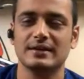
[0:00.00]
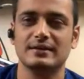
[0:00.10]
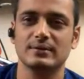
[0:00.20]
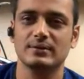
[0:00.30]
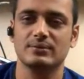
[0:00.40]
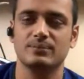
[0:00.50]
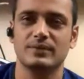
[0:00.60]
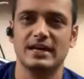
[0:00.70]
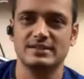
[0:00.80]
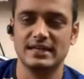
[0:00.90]
Uh,
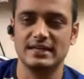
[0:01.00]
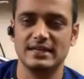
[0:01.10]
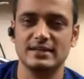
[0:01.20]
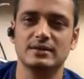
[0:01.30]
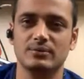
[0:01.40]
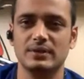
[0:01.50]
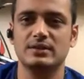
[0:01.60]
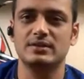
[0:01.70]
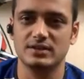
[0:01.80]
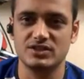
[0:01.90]
I started uh,
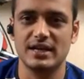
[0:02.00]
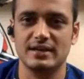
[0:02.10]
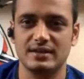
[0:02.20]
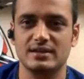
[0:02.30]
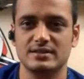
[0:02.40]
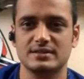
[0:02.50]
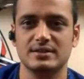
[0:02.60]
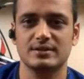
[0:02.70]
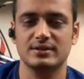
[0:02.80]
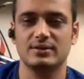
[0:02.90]
with dirt track, that
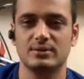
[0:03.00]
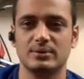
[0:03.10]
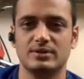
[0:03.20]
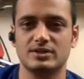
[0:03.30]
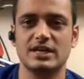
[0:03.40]
is uh,